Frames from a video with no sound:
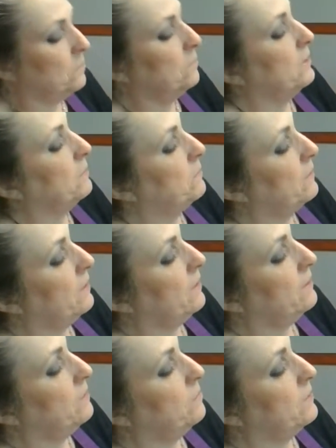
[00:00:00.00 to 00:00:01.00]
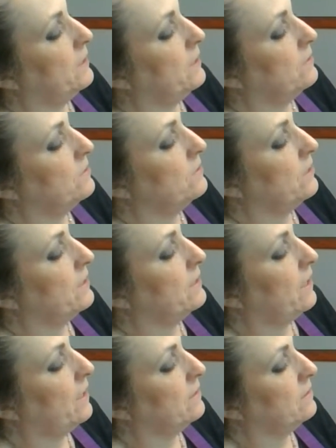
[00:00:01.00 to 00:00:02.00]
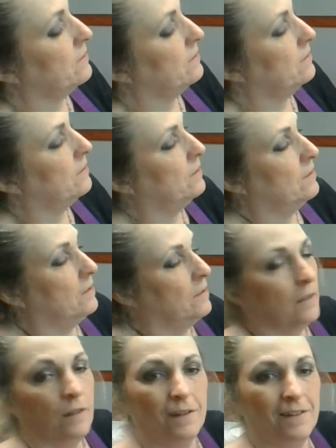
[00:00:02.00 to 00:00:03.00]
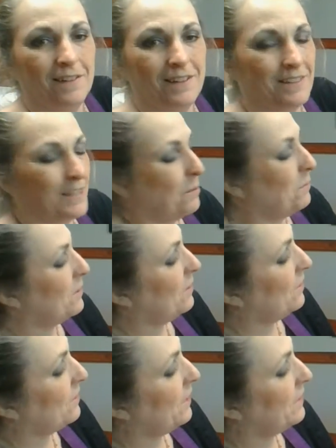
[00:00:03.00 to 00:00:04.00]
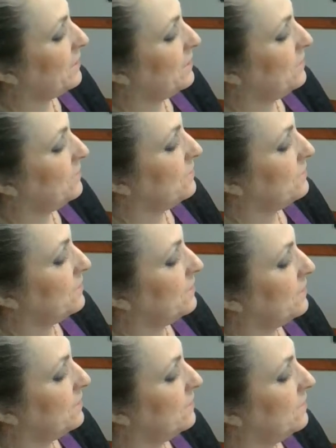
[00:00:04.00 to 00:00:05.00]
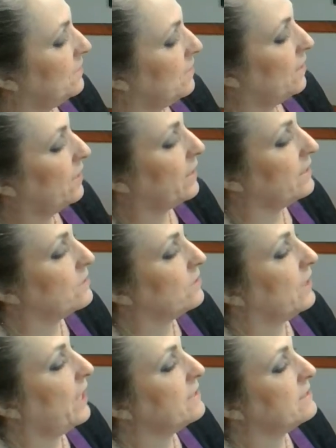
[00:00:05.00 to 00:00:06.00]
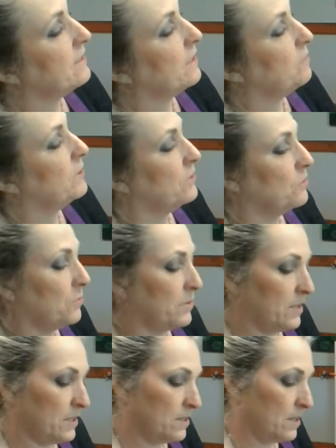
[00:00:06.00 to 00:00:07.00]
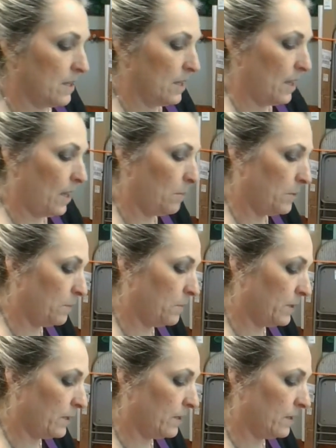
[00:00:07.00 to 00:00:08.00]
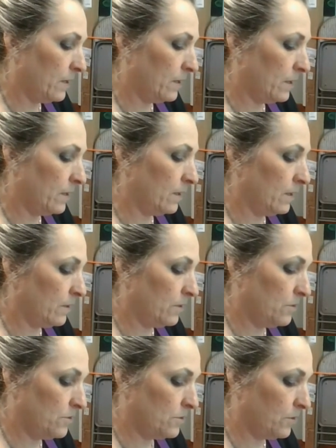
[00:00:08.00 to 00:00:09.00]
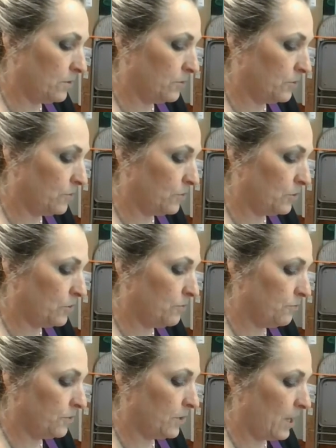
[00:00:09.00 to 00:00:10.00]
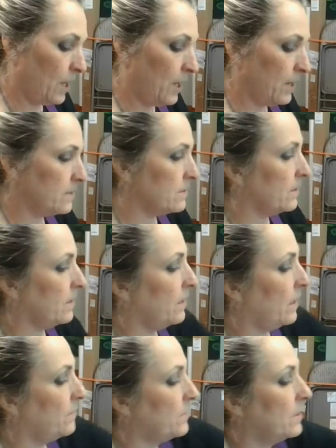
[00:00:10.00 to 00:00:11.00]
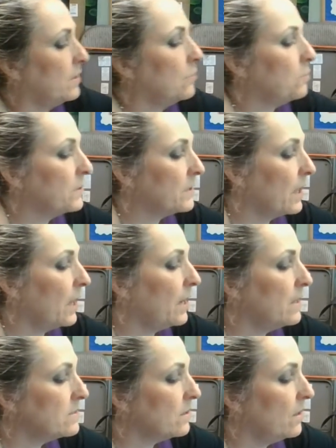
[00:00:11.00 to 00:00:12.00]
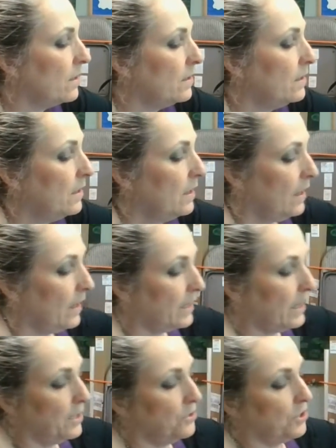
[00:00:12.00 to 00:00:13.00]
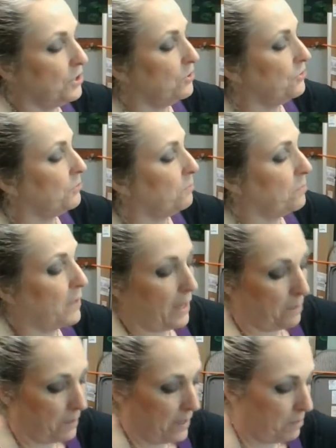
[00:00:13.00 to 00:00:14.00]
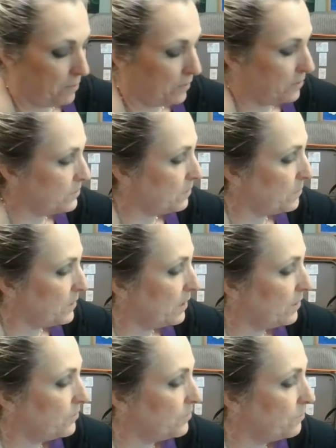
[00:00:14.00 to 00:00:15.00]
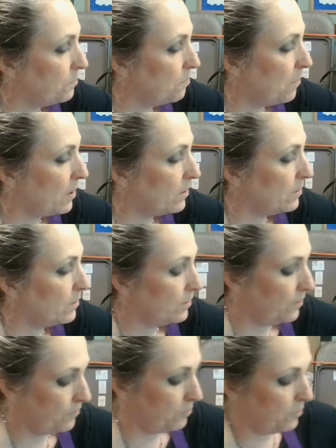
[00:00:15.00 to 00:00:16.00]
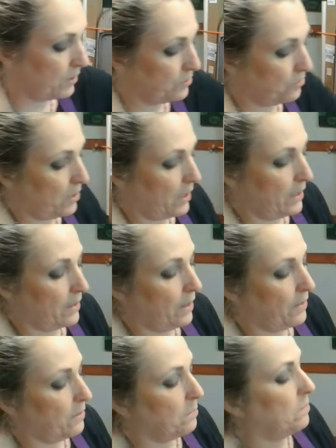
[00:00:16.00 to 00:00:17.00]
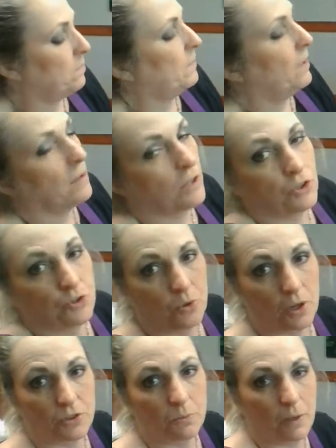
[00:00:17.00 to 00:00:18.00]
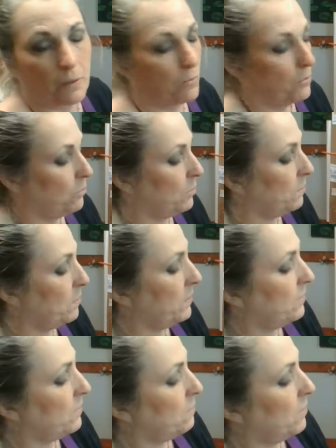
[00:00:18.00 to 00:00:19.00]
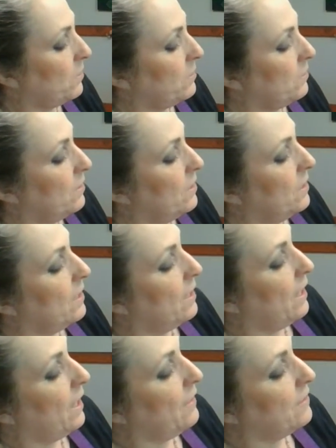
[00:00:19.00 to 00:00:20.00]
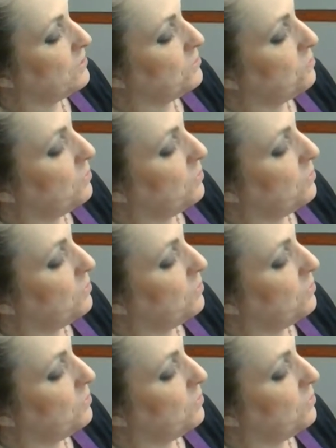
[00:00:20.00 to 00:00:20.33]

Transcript: Put it behind the plate, just like that. He's coming along kind of cute, isn't he? Alright, so last thing I'm going to do with this, I'm going to put 2 circles of glue for the eyes and then have the kiddo put the eyes on. Again, you can use some black paper or something else, marker, if you want to try. I think construction paper would work better than marker. And then just